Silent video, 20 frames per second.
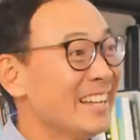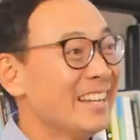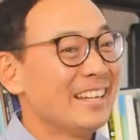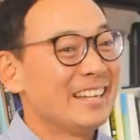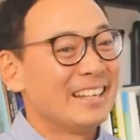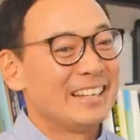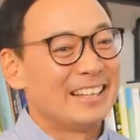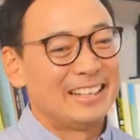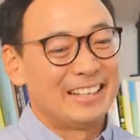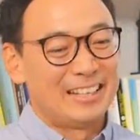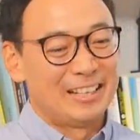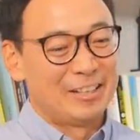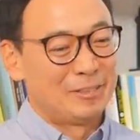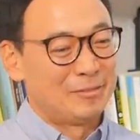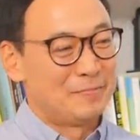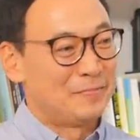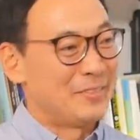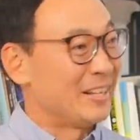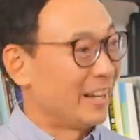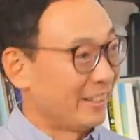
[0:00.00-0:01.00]
Yeah. That's
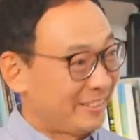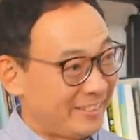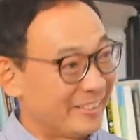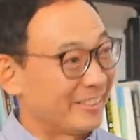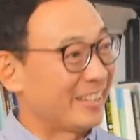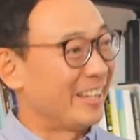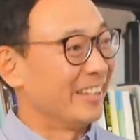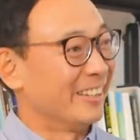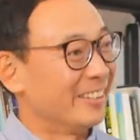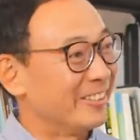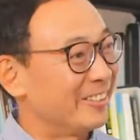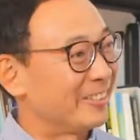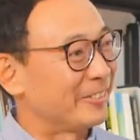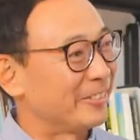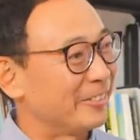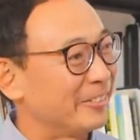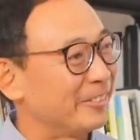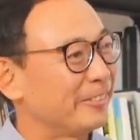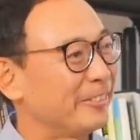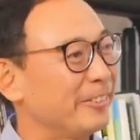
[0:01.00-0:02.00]
um, true. Be nice to your
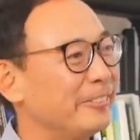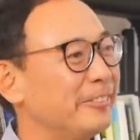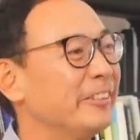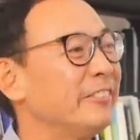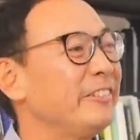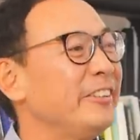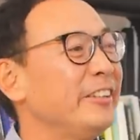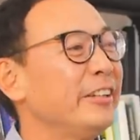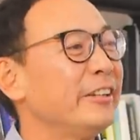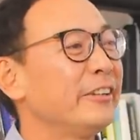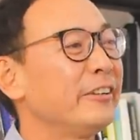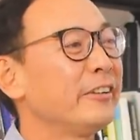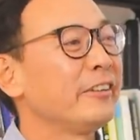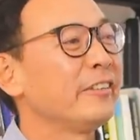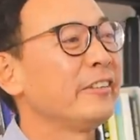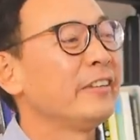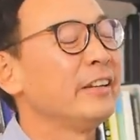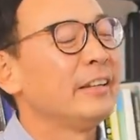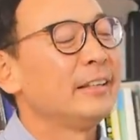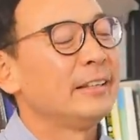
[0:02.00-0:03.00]
kids for, for 50
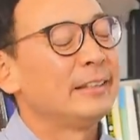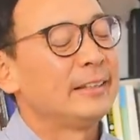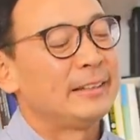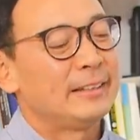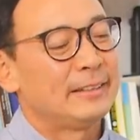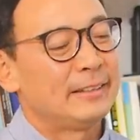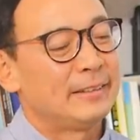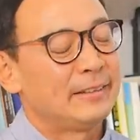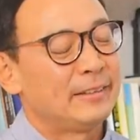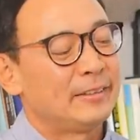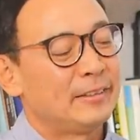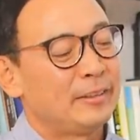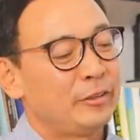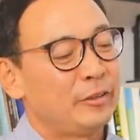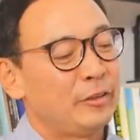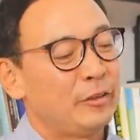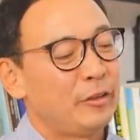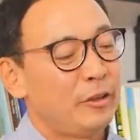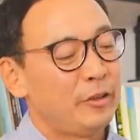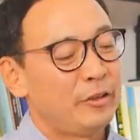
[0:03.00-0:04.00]
years.
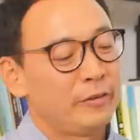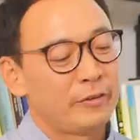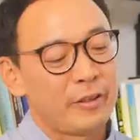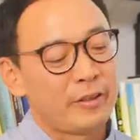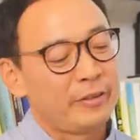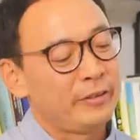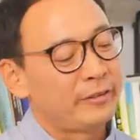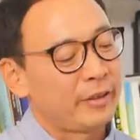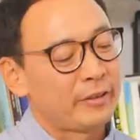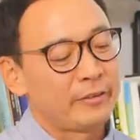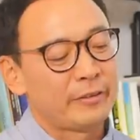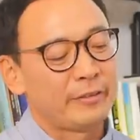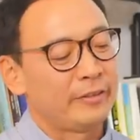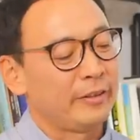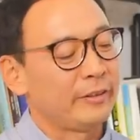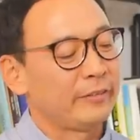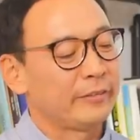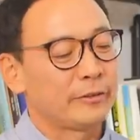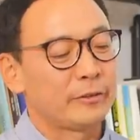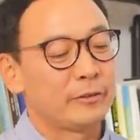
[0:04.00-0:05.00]
Uh, there's all these other
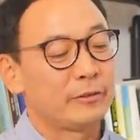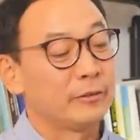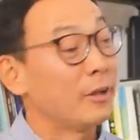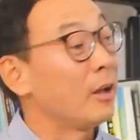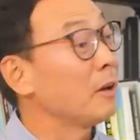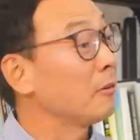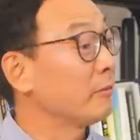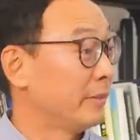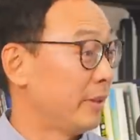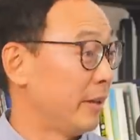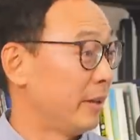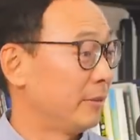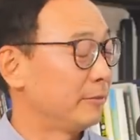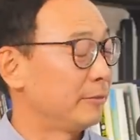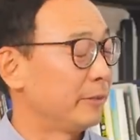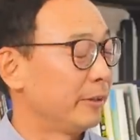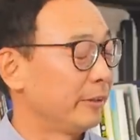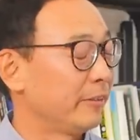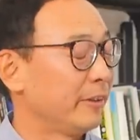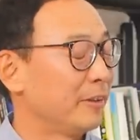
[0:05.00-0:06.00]
things that go along with
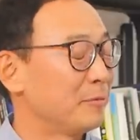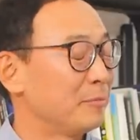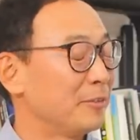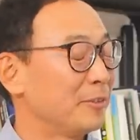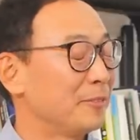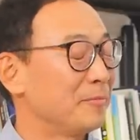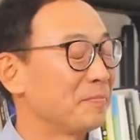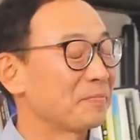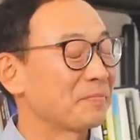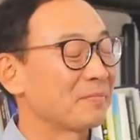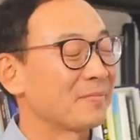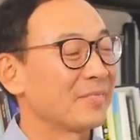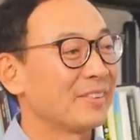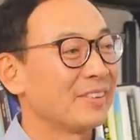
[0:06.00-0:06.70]
it, for example.